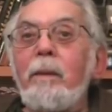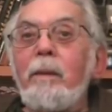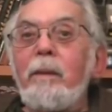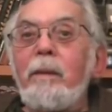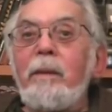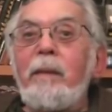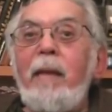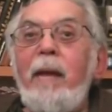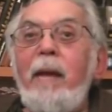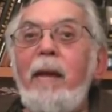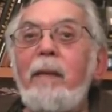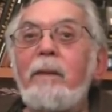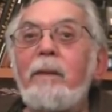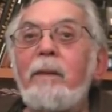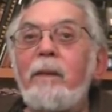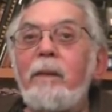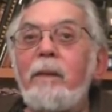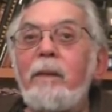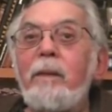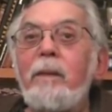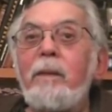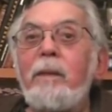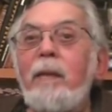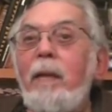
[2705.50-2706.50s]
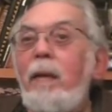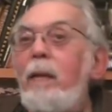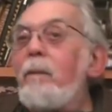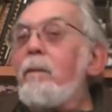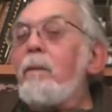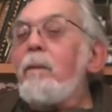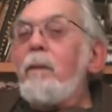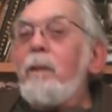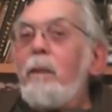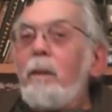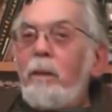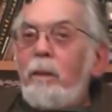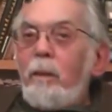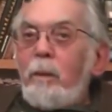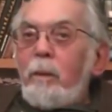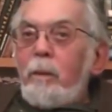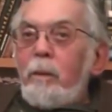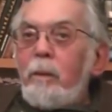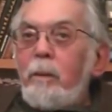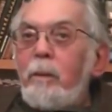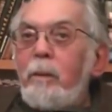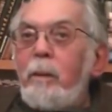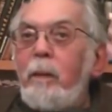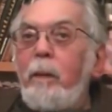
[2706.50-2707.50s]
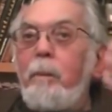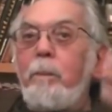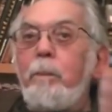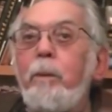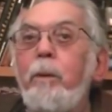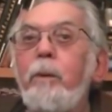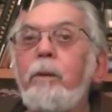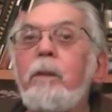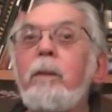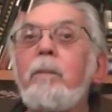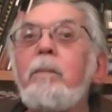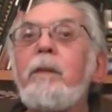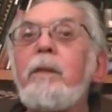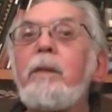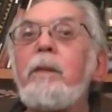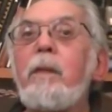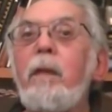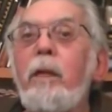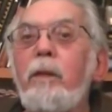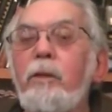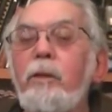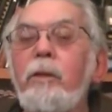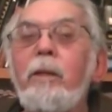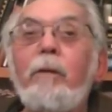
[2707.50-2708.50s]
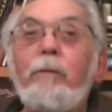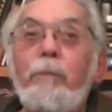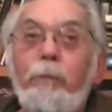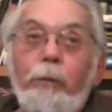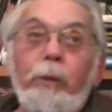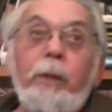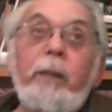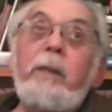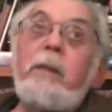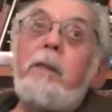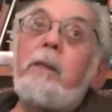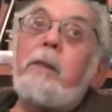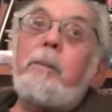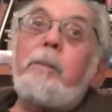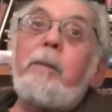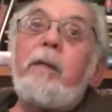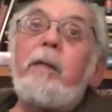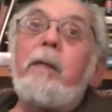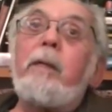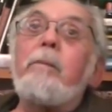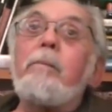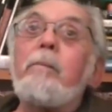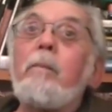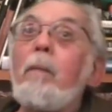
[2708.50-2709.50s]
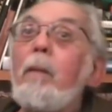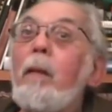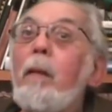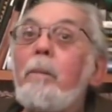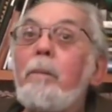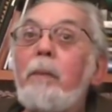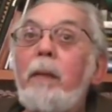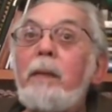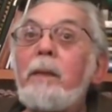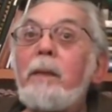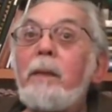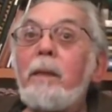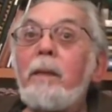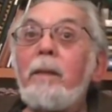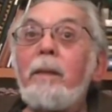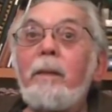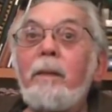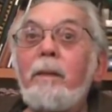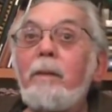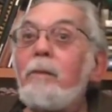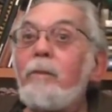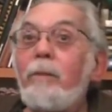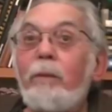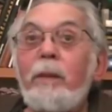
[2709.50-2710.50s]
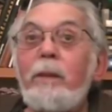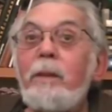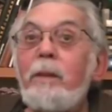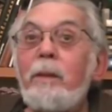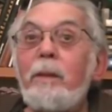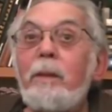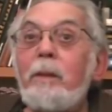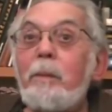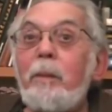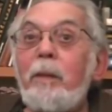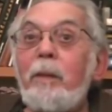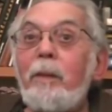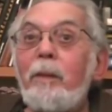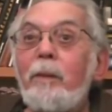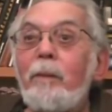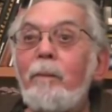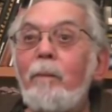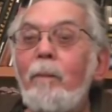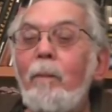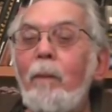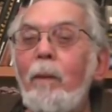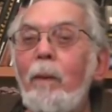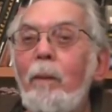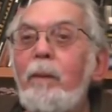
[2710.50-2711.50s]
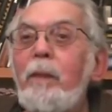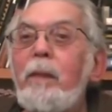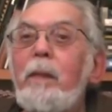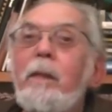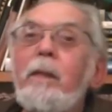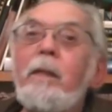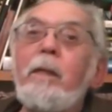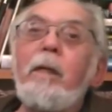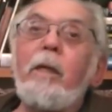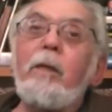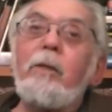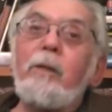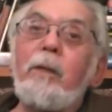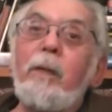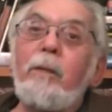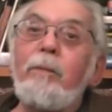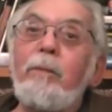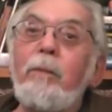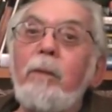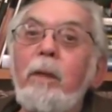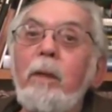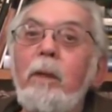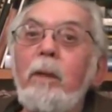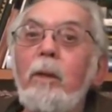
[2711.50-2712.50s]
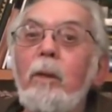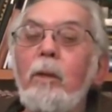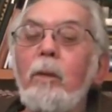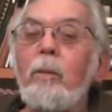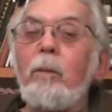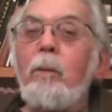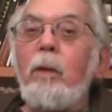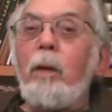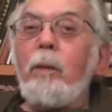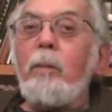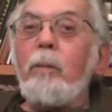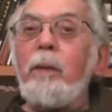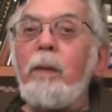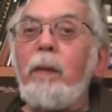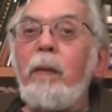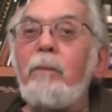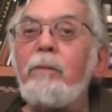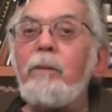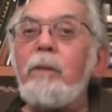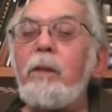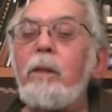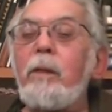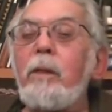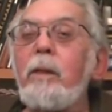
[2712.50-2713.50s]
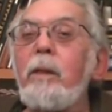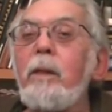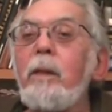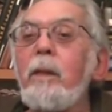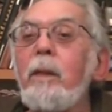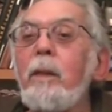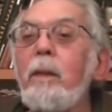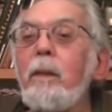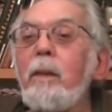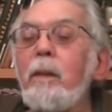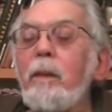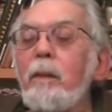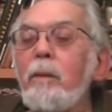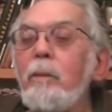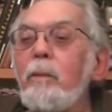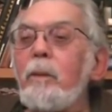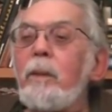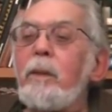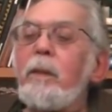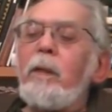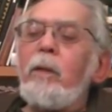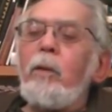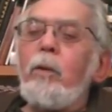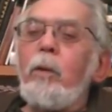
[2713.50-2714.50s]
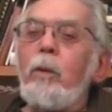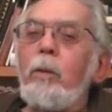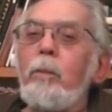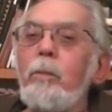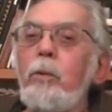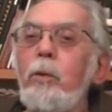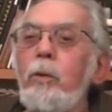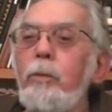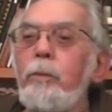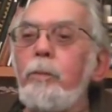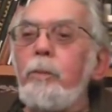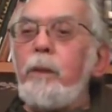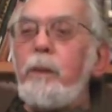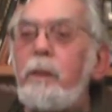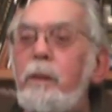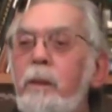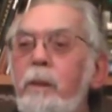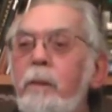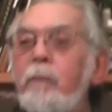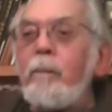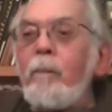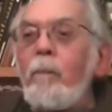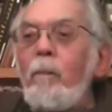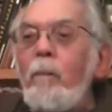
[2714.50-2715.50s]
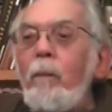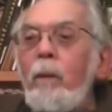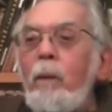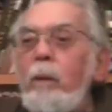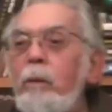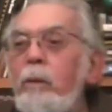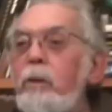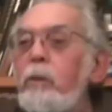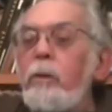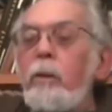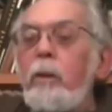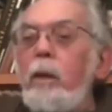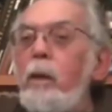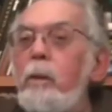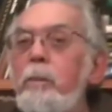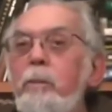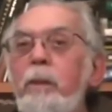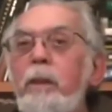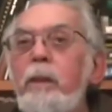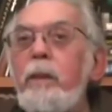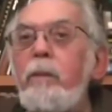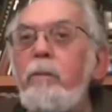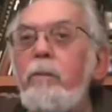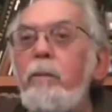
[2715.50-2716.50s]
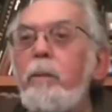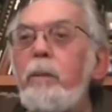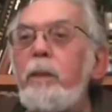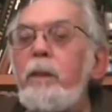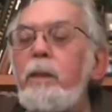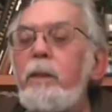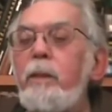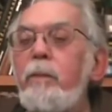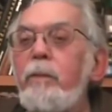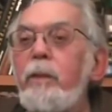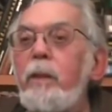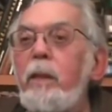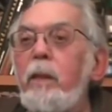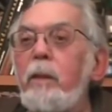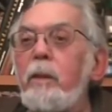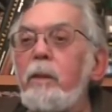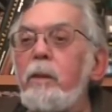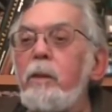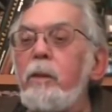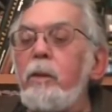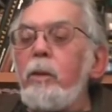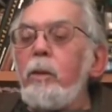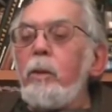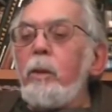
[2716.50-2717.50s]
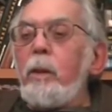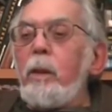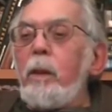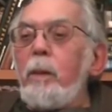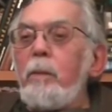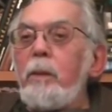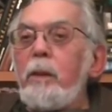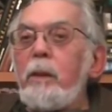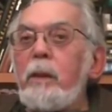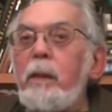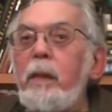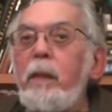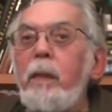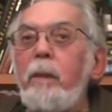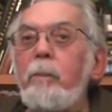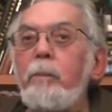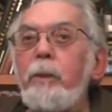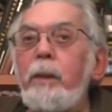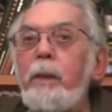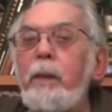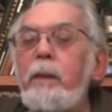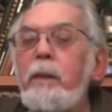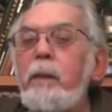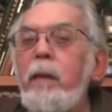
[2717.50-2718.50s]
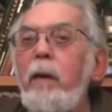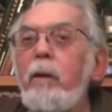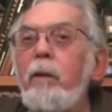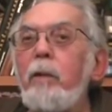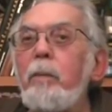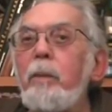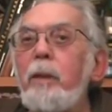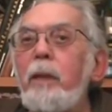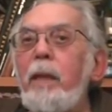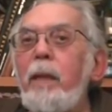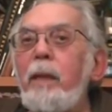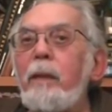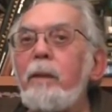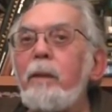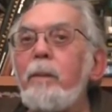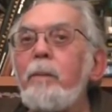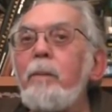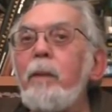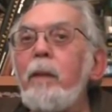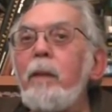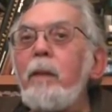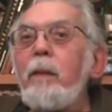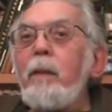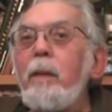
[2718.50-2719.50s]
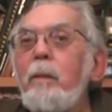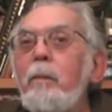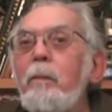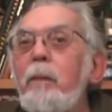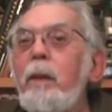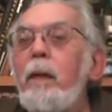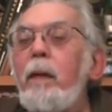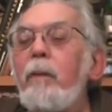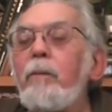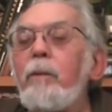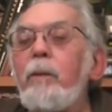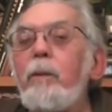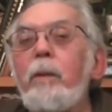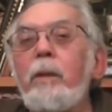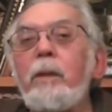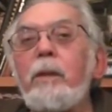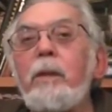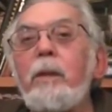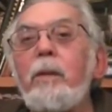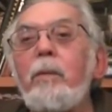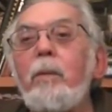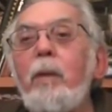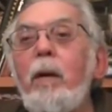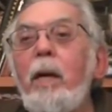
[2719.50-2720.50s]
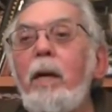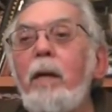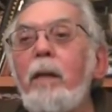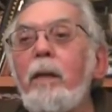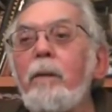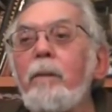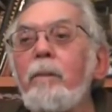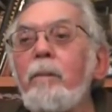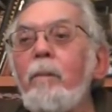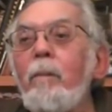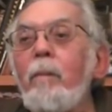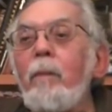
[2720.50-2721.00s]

dances that put them in touch, that freed the spirit. Now, basically, it freed the spirit. I mean, in the Gurdjieff work, we have certain, what they call movements, which are unbelievably difficult to do, and I must say I'm pretty terrible at them. But every once in a while,